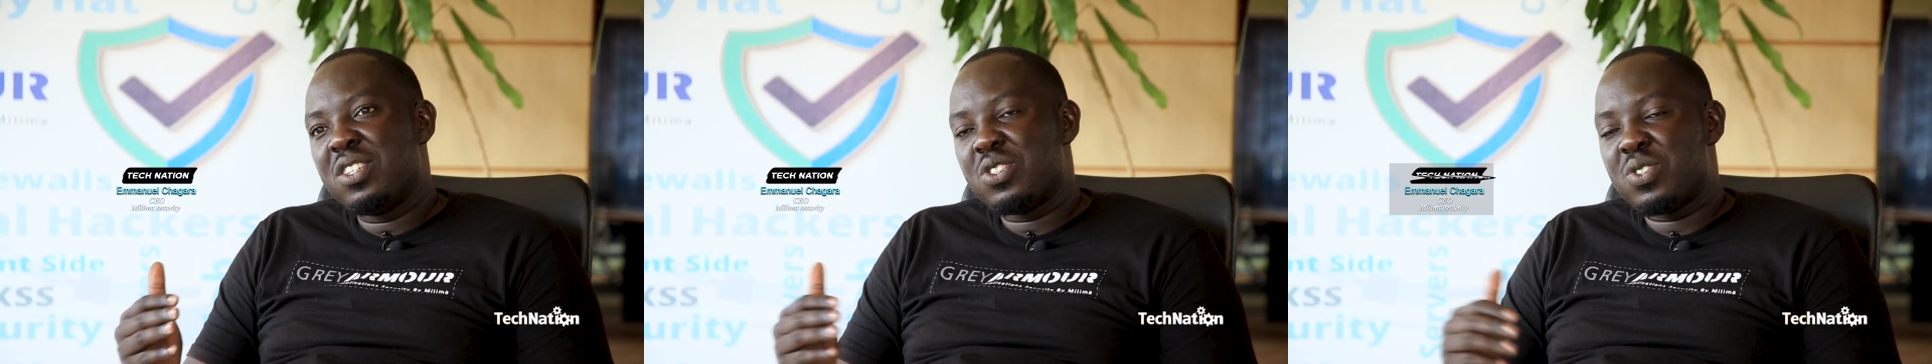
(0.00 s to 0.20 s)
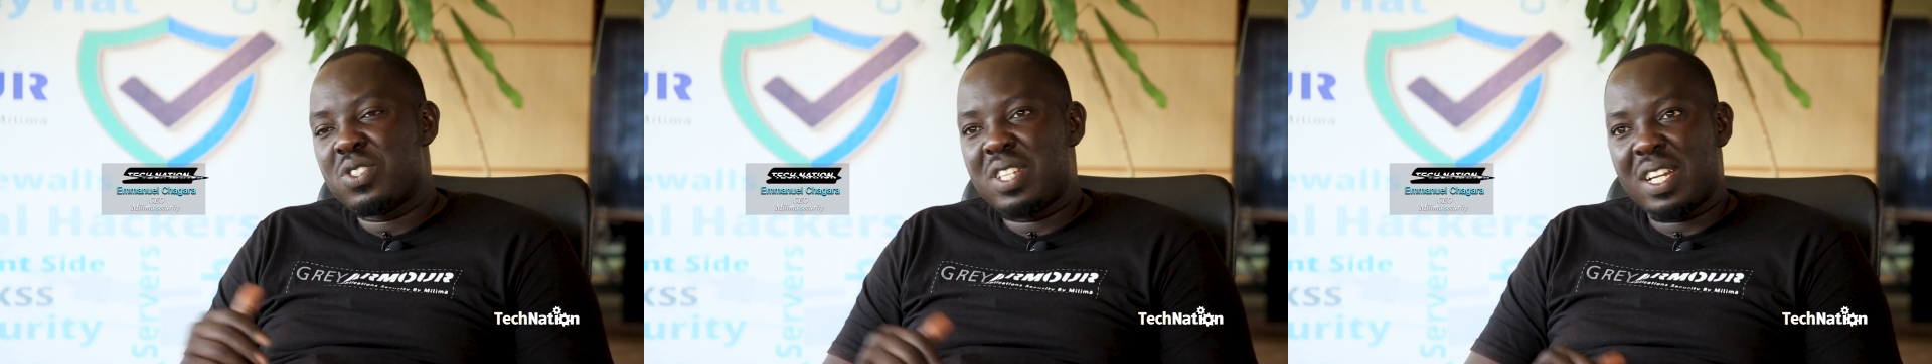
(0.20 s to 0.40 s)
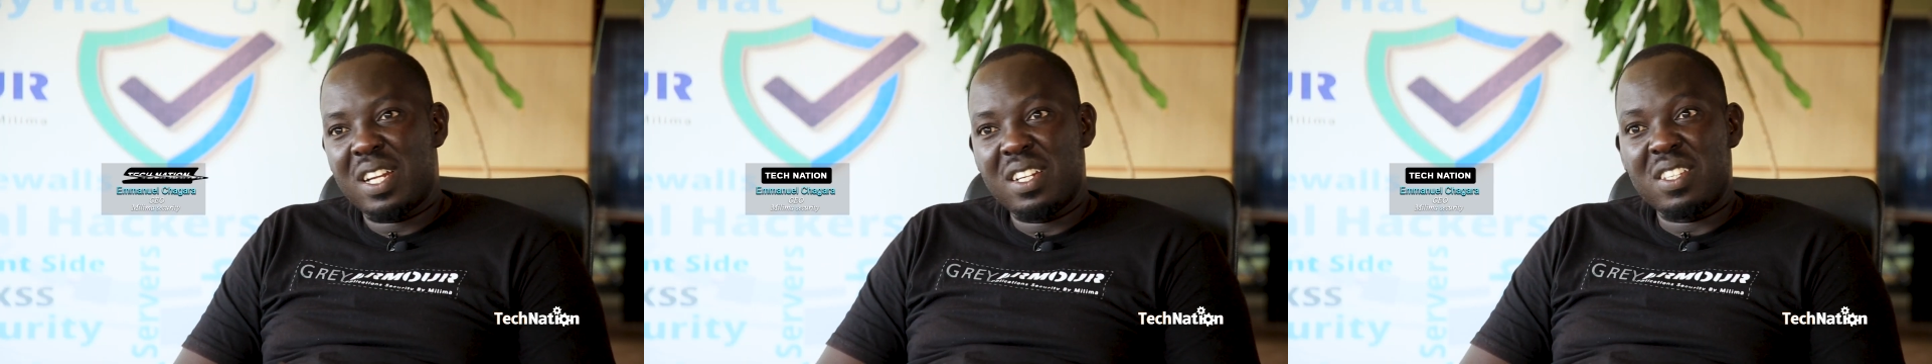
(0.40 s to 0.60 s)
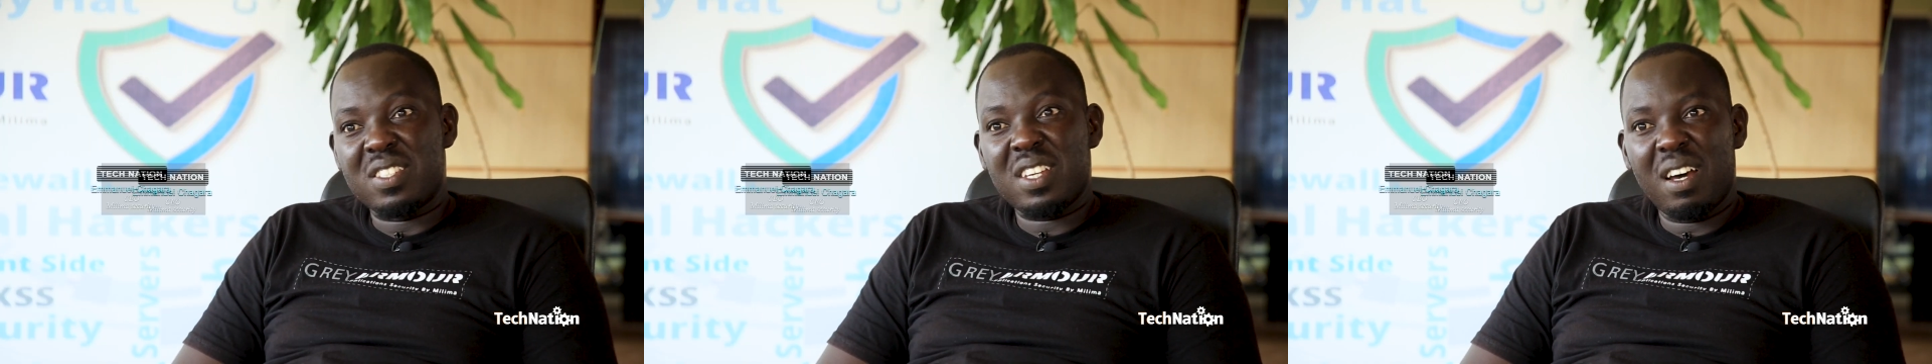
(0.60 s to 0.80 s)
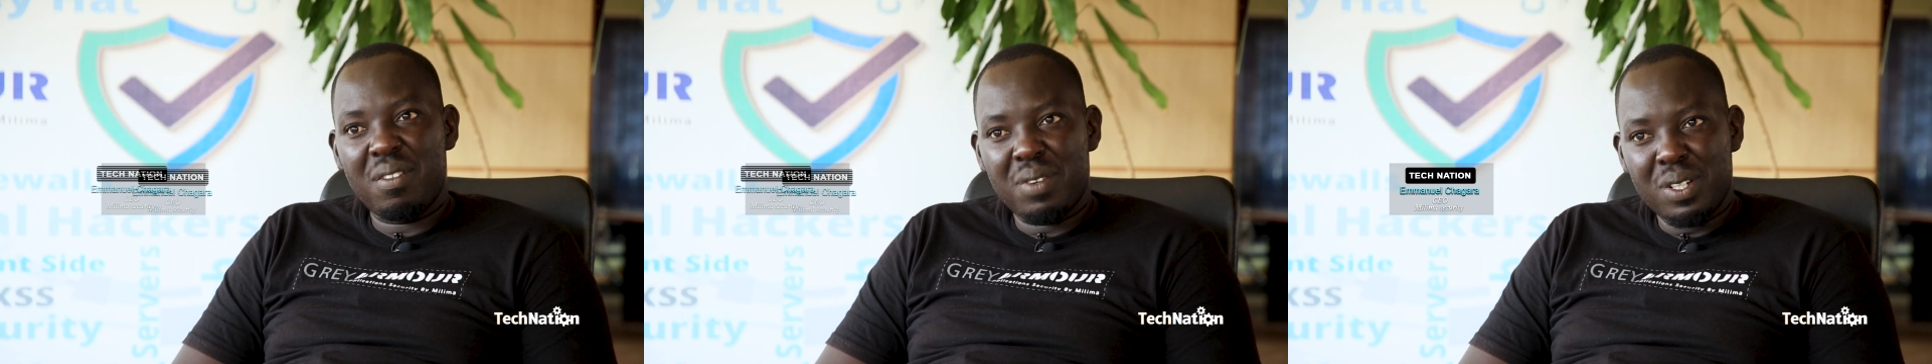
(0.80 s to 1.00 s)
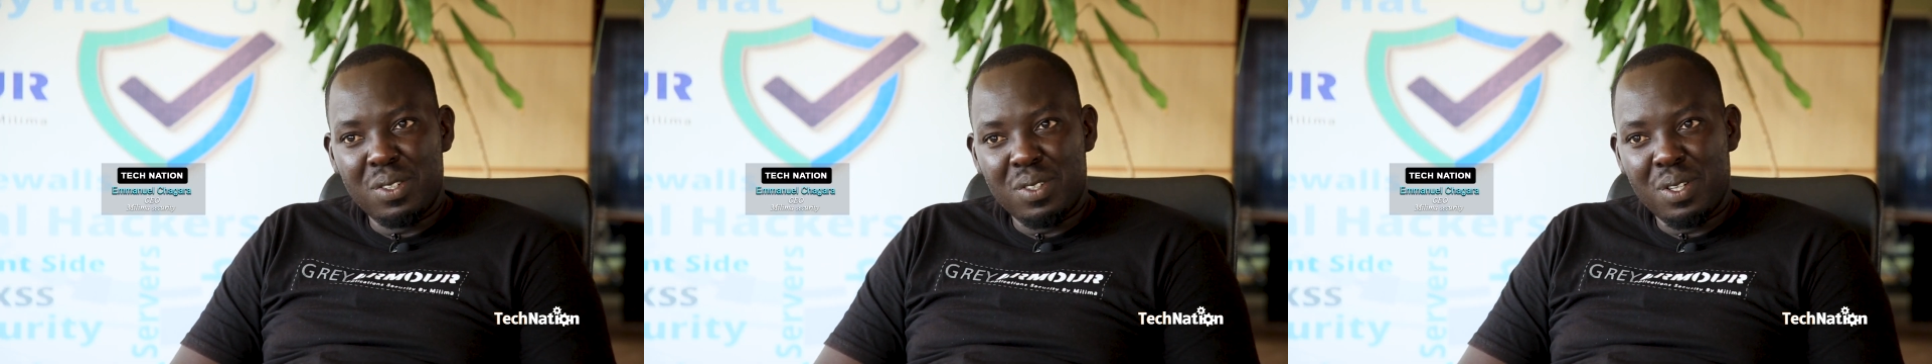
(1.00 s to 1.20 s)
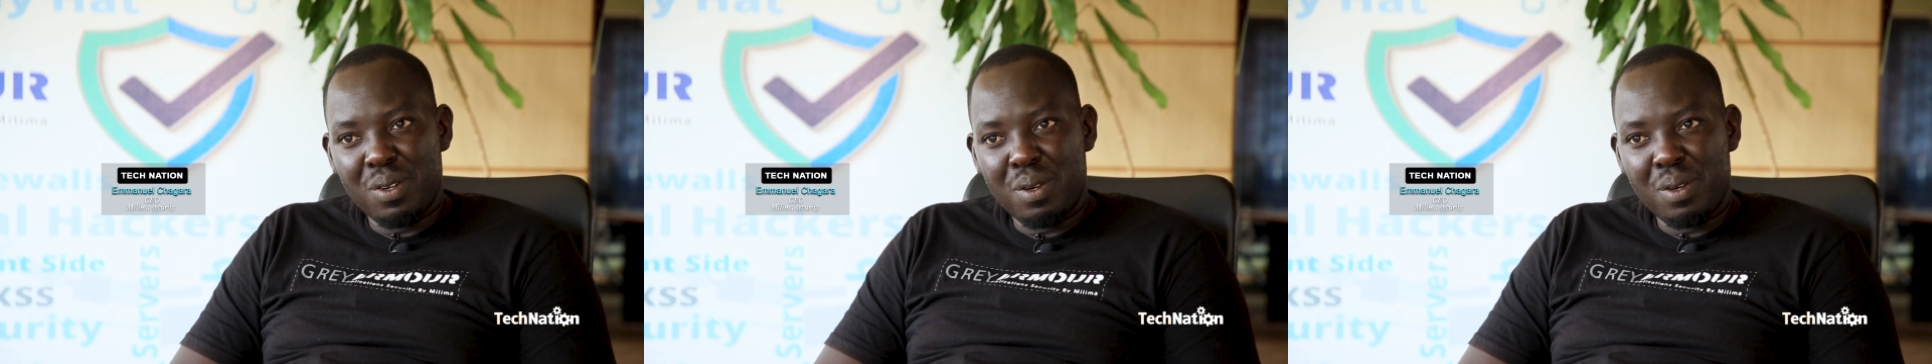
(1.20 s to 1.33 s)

issues that are discovered on the